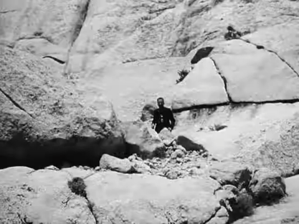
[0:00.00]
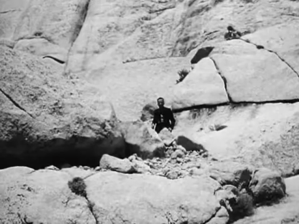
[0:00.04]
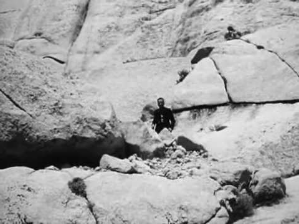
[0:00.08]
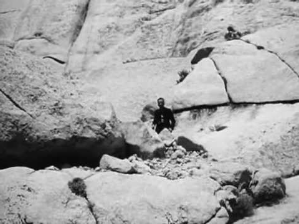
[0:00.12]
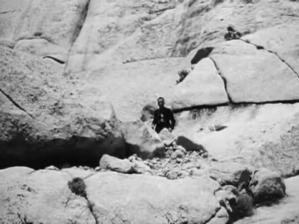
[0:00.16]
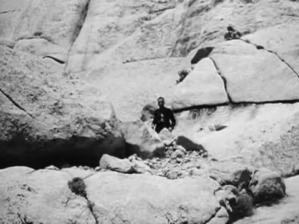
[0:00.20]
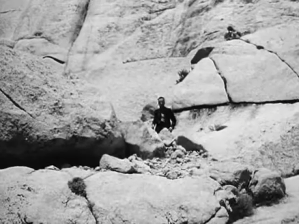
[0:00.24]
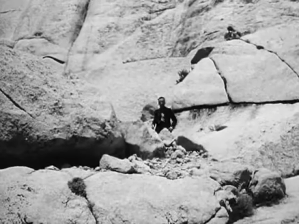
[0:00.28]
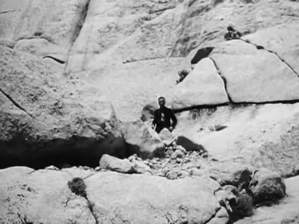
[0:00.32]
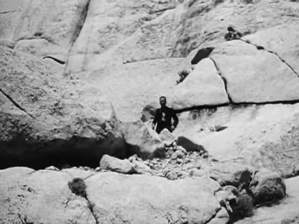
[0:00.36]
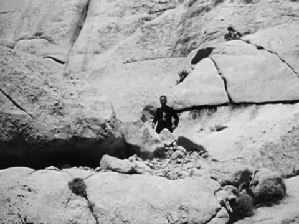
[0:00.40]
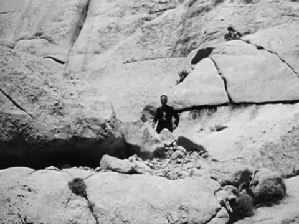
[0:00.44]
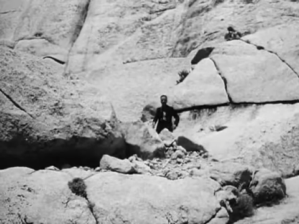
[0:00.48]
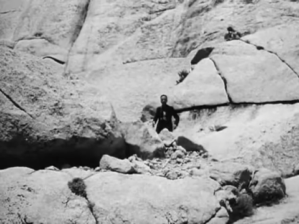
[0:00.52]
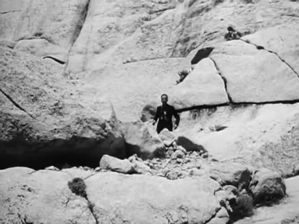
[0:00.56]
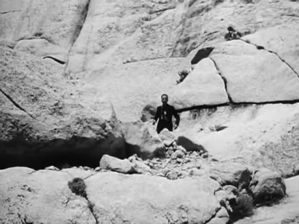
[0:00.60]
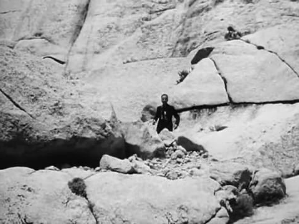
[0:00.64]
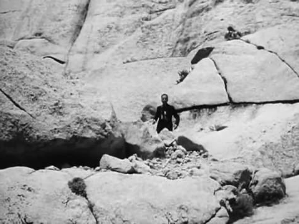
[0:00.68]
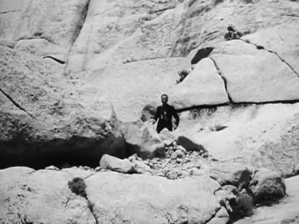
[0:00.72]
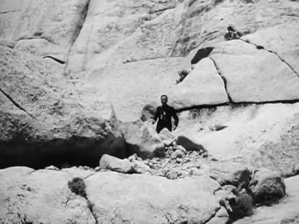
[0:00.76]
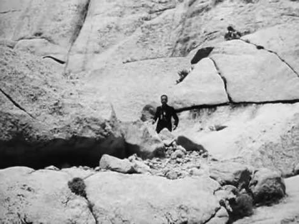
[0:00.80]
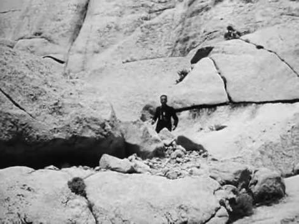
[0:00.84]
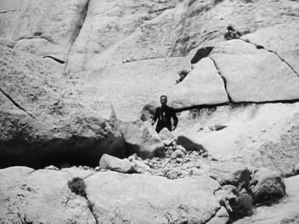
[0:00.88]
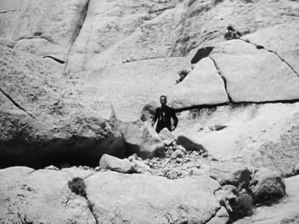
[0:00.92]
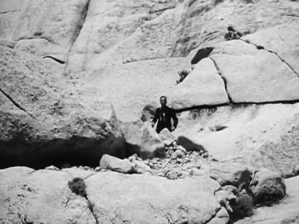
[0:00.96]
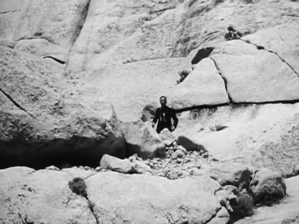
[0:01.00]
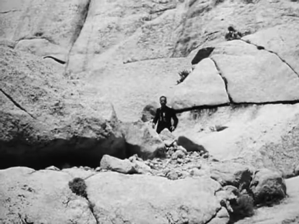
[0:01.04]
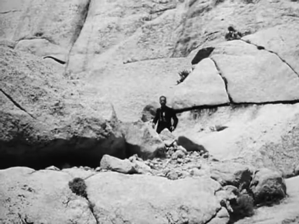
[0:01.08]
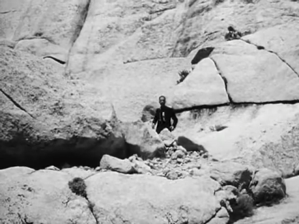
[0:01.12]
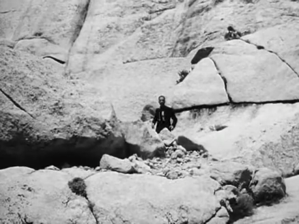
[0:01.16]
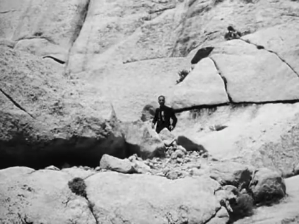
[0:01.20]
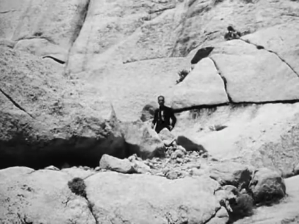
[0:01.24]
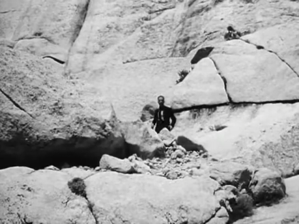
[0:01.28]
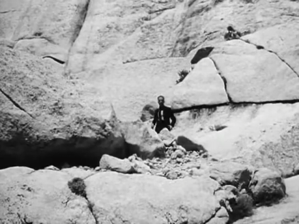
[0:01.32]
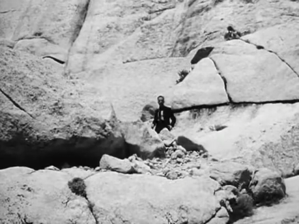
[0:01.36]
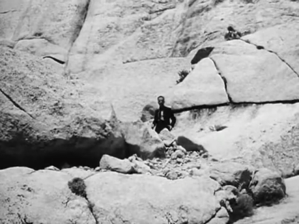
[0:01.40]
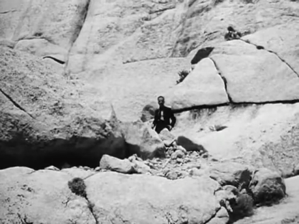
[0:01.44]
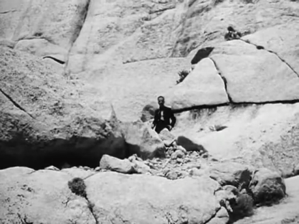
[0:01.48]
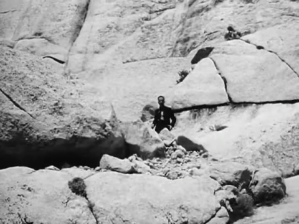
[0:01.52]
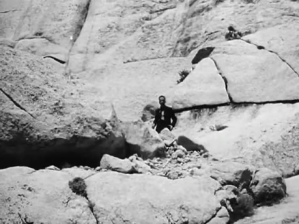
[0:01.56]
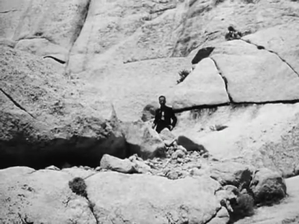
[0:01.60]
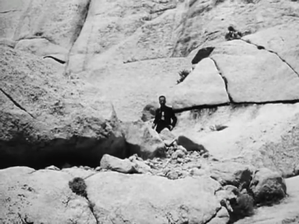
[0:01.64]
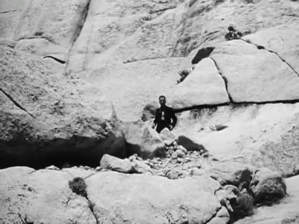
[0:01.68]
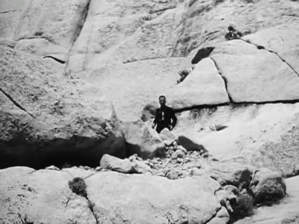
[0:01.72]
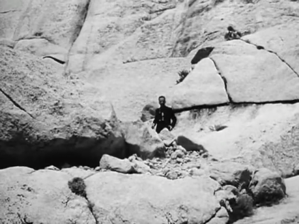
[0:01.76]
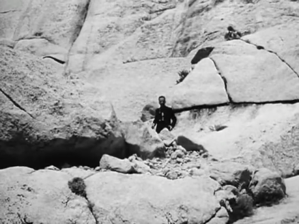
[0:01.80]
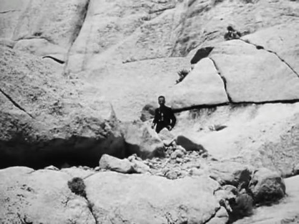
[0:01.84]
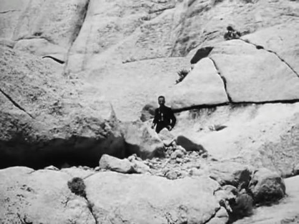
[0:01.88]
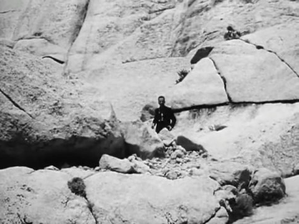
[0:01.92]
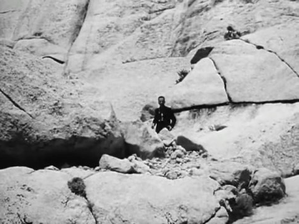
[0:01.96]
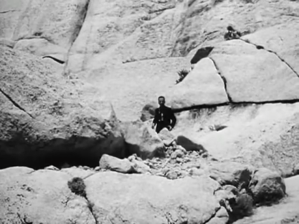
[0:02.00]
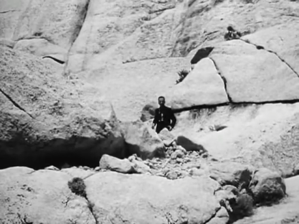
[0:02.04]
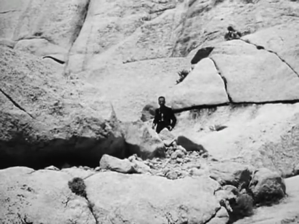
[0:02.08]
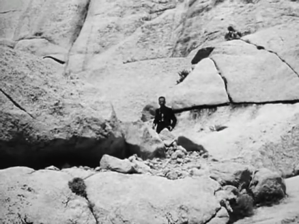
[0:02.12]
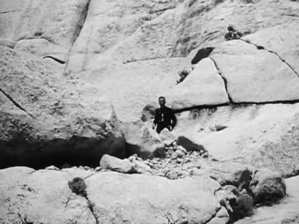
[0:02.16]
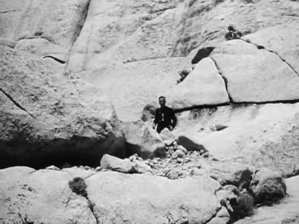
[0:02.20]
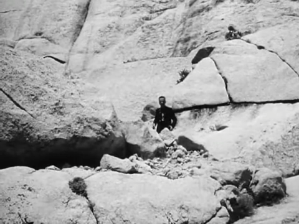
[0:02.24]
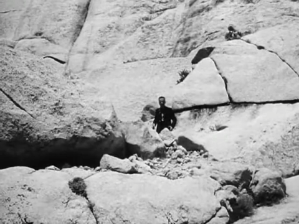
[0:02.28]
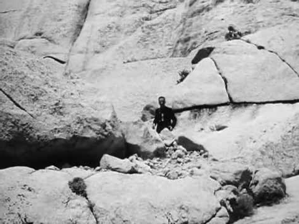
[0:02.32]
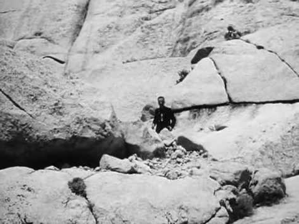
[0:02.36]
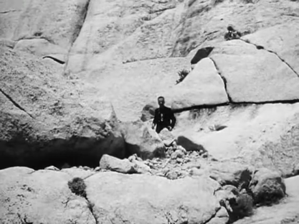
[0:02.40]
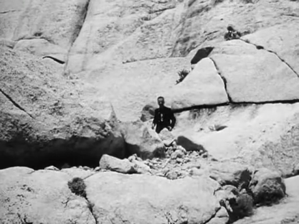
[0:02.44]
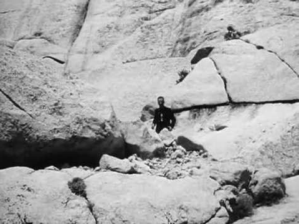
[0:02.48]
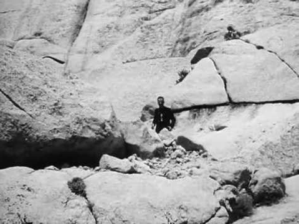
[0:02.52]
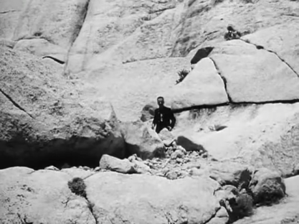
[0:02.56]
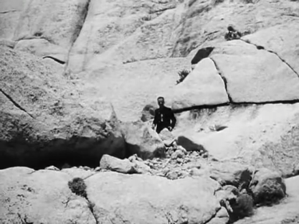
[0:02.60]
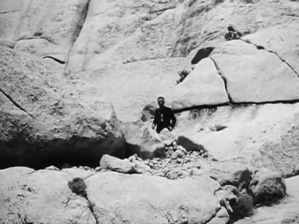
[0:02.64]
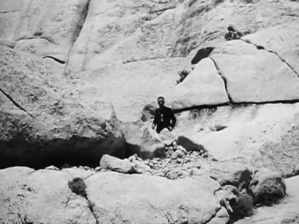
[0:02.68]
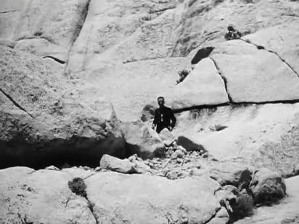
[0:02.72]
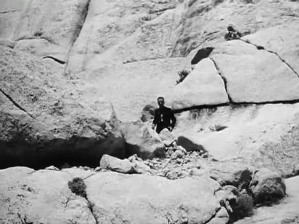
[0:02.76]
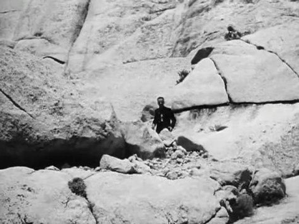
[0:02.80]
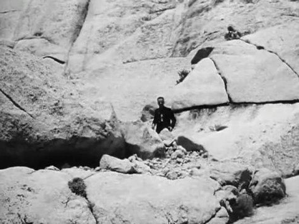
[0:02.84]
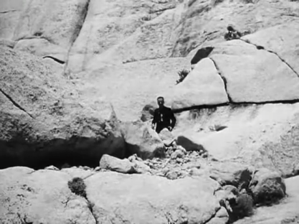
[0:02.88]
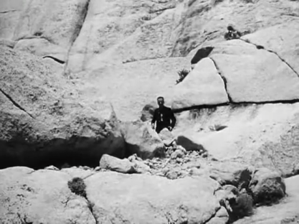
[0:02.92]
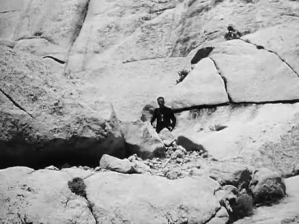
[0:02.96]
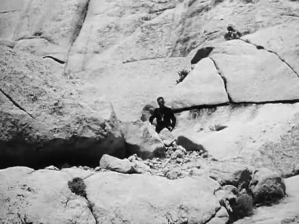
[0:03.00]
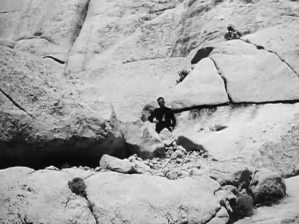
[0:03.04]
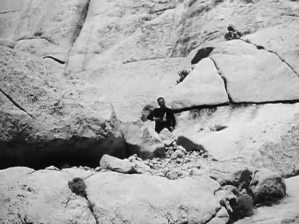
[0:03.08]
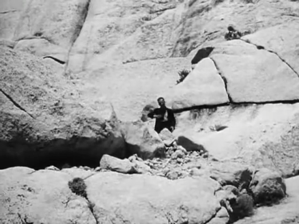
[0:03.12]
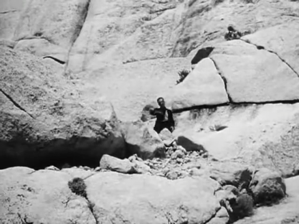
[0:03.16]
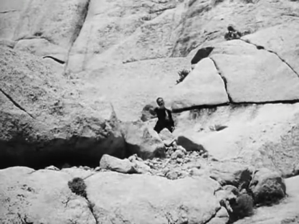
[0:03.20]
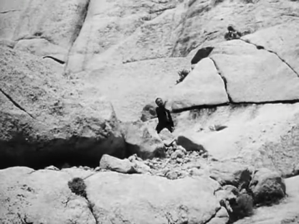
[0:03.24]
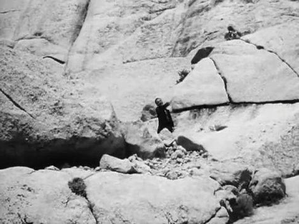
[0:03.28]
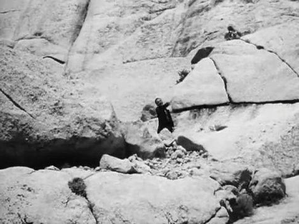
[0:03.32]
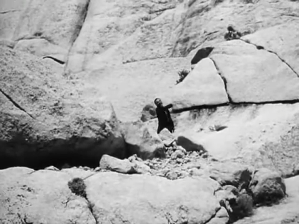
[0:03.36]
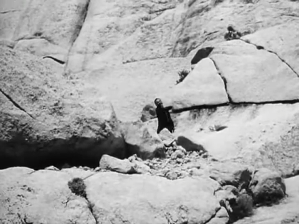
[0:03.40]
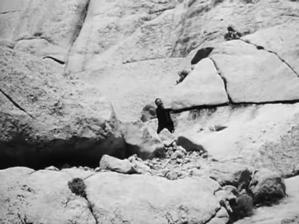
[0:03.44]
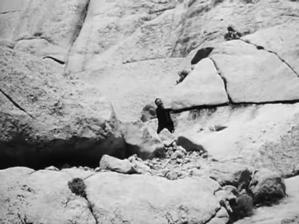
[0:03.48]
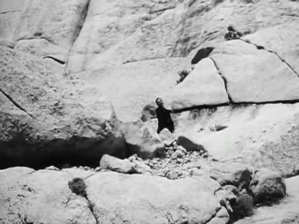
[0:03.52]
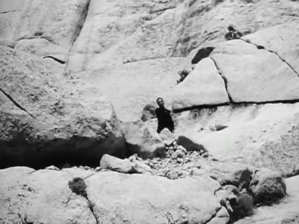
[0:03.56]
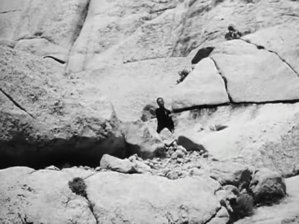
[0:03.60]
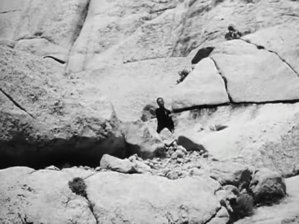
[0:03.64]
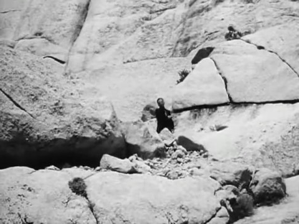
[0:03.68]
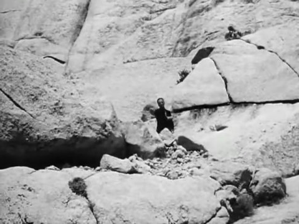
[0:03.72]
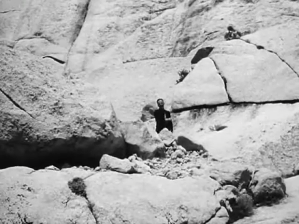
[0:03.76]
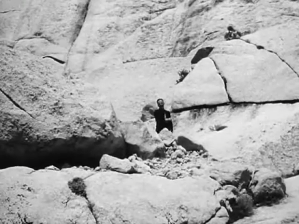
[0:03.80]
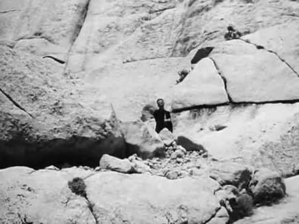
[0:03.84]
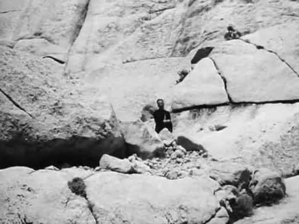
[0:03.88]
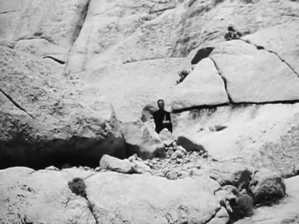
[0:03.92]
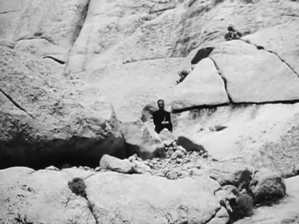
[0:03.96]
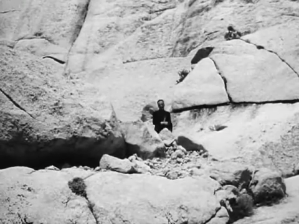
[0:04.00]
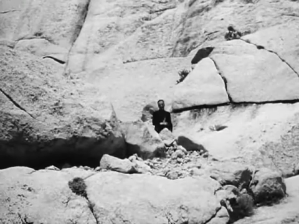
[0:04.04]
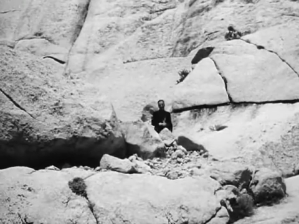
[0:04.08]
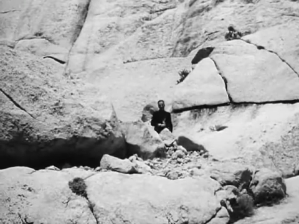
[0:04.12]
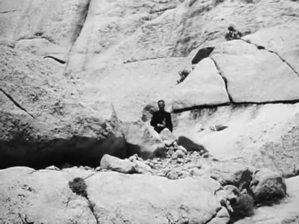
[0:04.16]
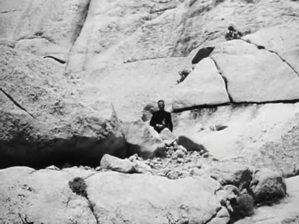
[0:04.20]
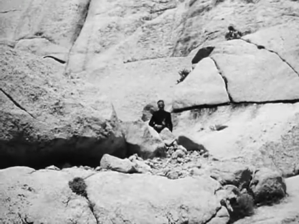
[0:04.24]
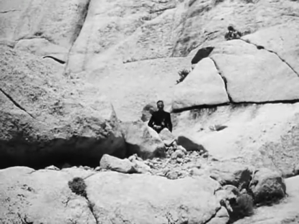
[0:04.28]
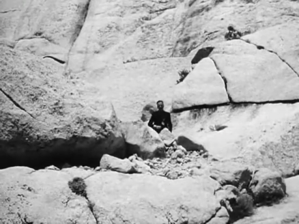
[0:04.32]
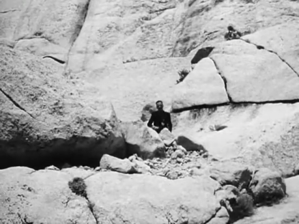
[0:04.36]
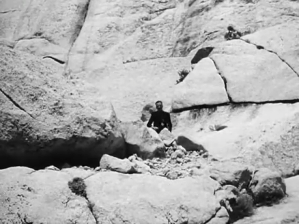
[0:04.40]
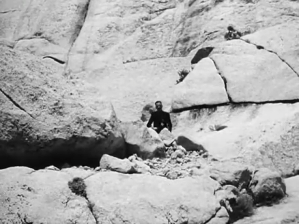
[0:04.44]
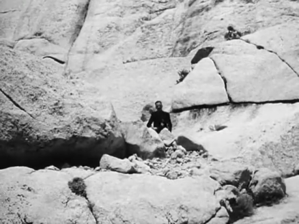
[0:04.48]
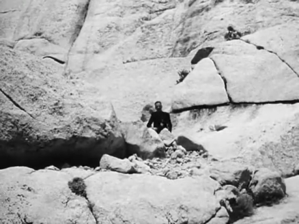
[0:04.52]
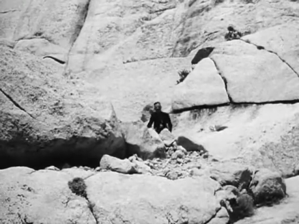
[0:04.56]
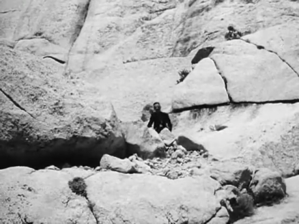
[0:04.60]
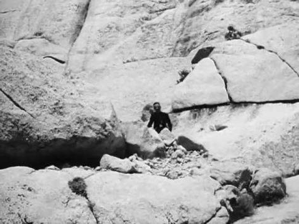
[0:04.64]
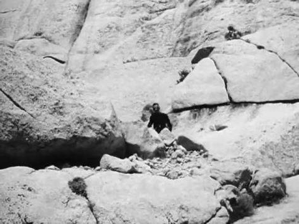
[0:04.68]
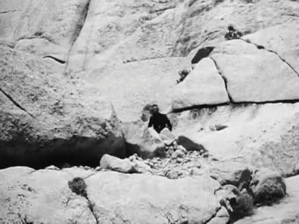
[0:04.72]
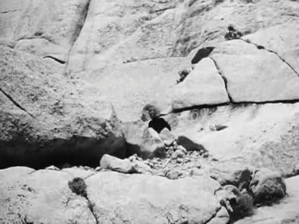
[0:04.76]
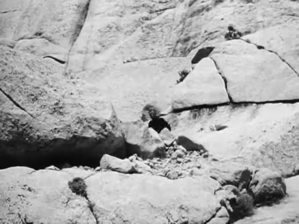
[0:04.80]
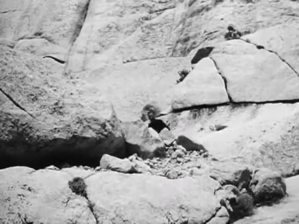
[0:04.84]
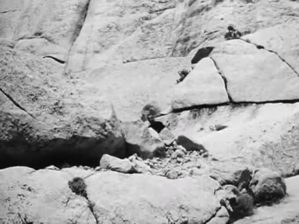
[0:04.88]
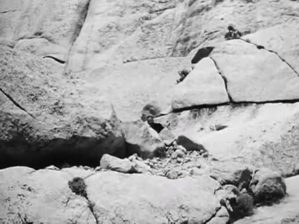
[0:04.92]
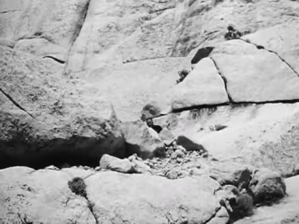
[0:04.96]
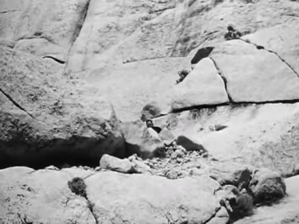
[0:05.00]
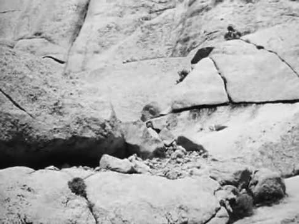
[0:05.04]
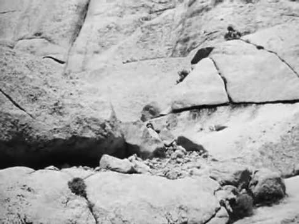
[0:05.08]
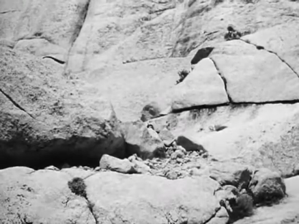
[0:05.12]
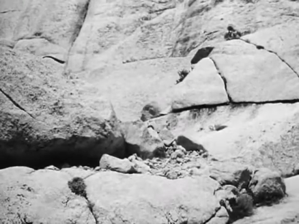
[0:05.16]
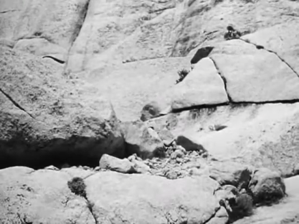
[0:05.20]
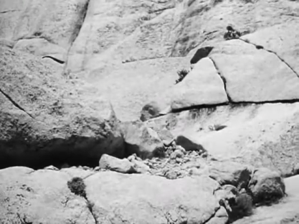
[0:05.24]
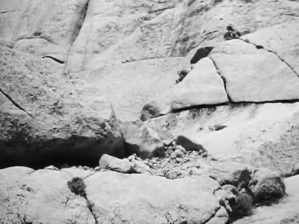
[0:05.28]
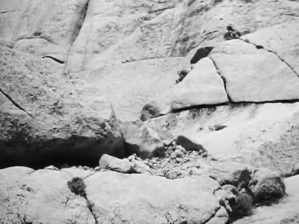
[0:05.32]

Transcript: (no speaker visible)